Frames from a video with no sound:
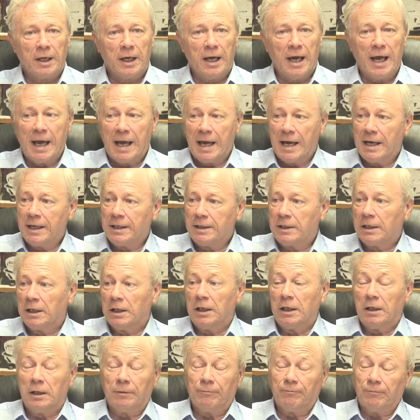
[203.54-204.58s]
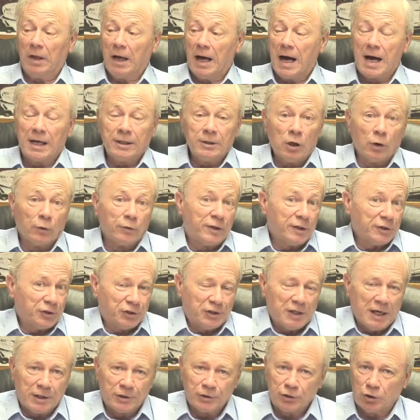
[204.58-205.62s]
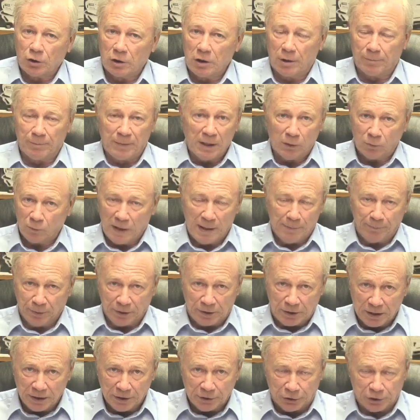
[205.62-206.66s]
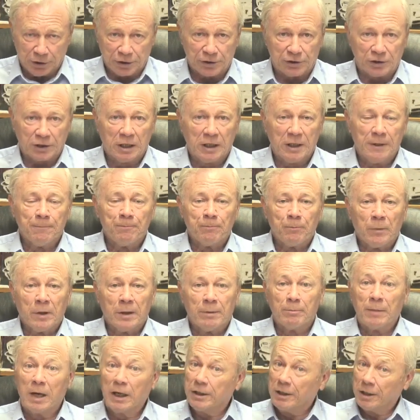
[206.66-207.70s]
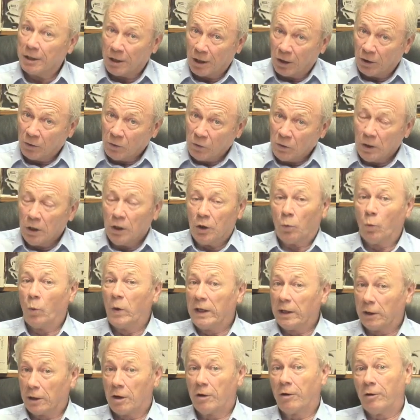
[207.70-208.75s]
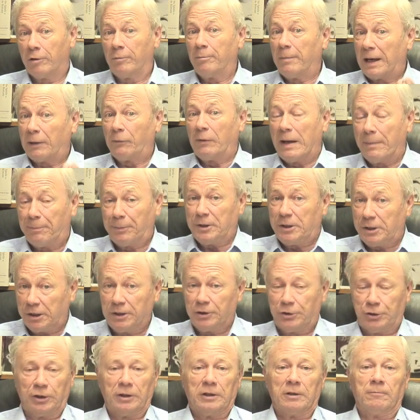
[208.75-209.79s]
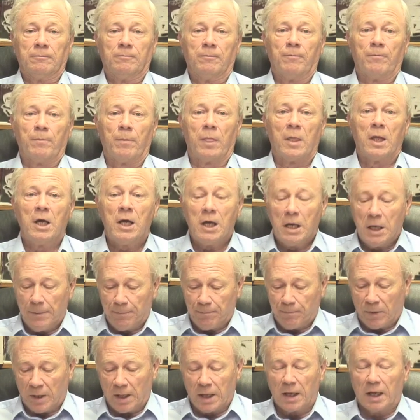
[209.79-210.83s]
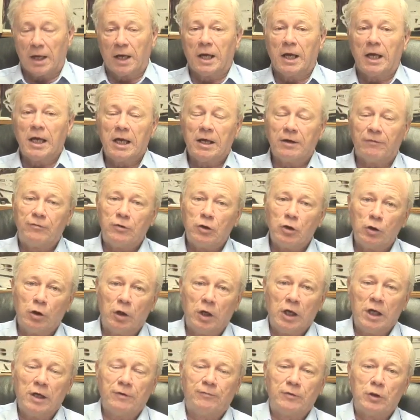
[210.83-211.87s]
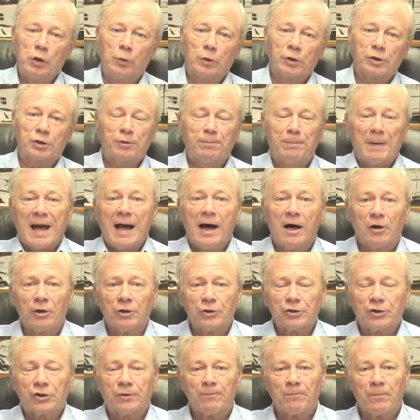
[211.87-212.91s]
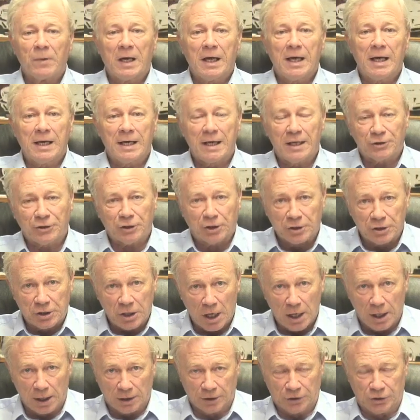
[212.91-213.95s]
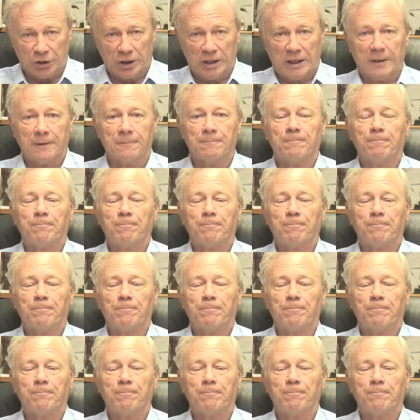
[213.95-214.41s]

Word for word: And I know this sounds a bit repetitious, but you know, we learn by repetition. If you, if you espouse an eschatology